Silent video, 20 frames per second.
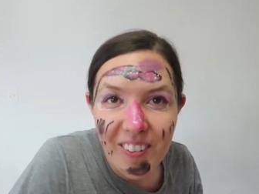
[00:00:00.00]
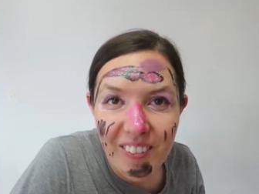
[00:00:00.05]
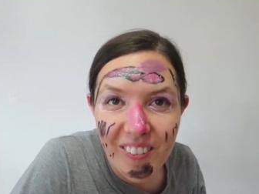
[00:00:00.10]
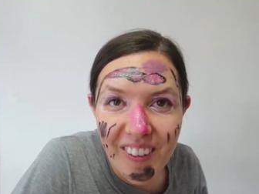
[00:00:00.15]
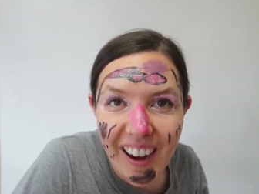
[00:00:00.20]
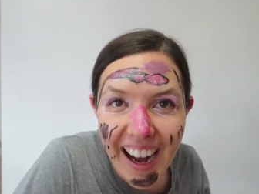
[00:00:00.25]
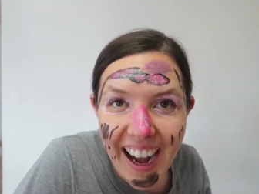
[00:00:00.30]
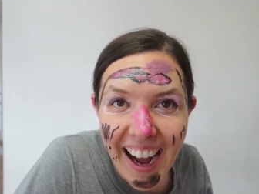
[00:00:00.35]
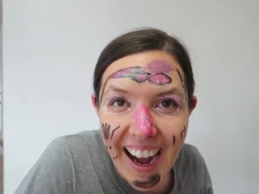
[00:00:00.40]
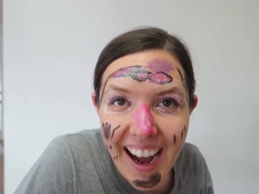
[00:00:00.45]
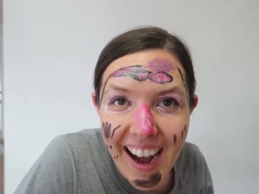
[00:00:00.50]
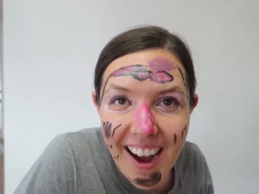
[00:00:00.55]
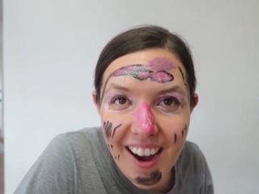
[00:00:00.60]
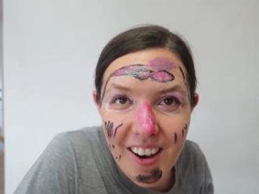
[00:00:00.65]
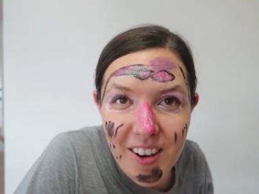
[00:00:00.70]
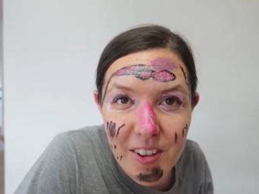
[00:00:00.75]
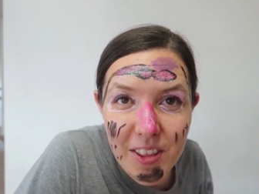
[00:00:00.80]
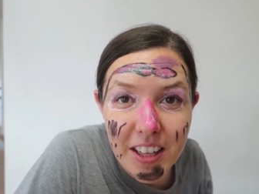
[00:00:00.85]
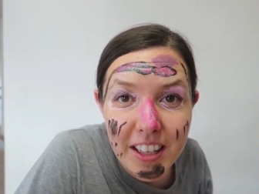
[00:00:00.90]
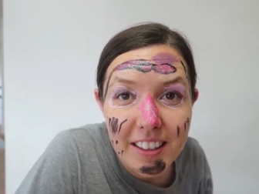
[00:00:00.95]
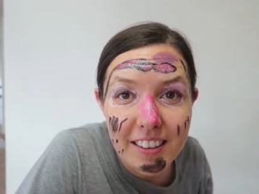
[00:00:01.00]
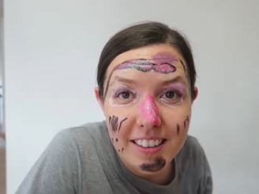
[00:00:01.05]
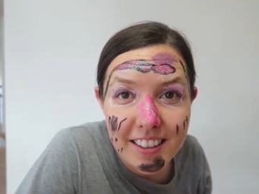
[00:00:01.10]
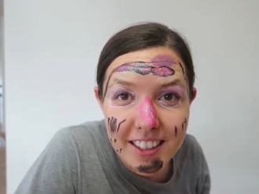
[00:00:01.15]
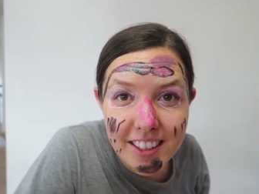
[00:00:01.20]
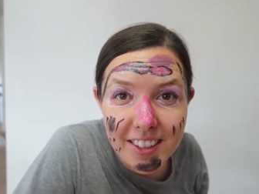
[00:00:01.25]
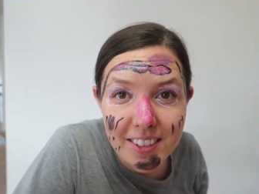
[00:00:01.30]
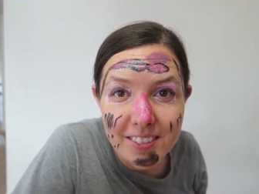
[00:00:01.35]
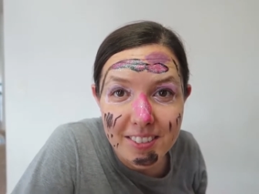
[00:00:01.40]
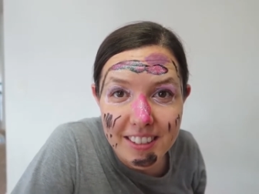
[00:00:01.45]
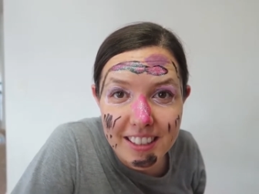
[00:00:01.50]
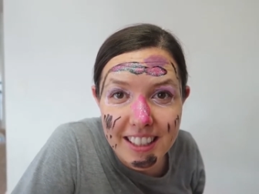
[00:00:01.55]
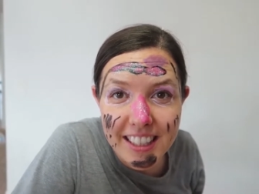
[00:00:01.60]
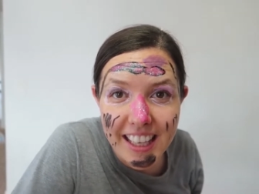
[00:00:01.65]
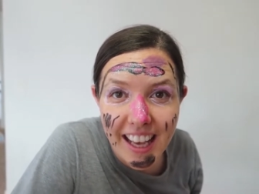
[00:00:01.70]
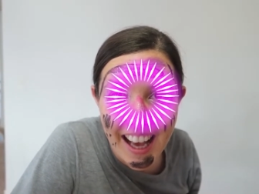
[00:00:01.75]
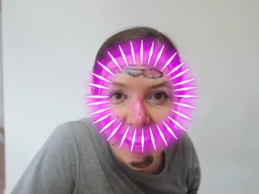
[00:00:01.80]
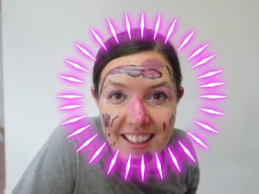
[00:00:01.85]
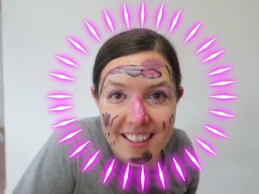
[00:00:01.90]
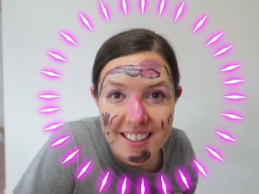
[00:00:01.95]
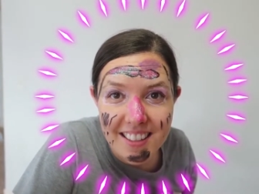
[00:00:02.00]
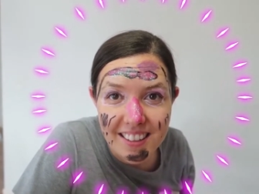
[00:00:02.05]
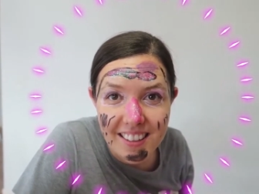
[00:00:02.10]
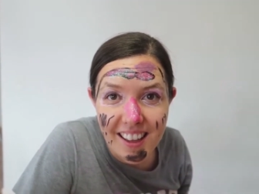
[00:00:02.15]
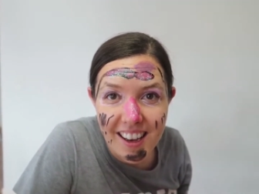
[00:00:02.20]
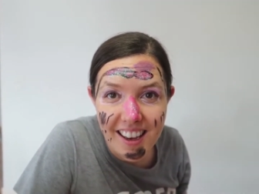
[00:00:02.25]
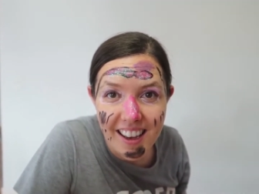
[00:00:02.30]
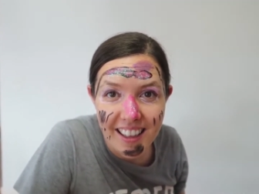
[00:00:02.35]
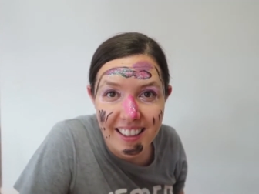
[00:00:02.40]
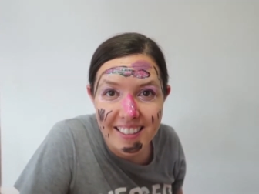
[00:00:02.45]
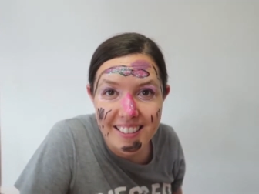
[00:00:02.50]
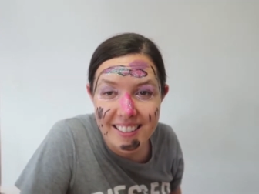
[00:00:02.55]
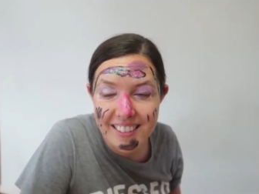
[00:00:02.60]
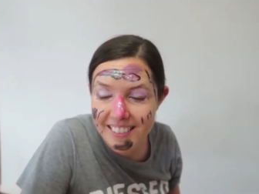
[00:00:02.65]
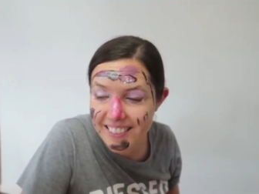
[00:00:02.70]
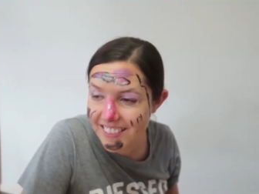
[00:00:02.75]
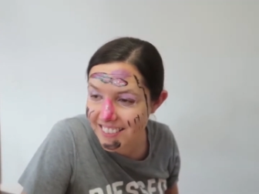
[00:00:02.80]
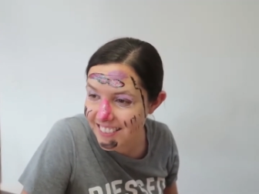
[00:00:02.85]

Wow, the glitter really adds a lot.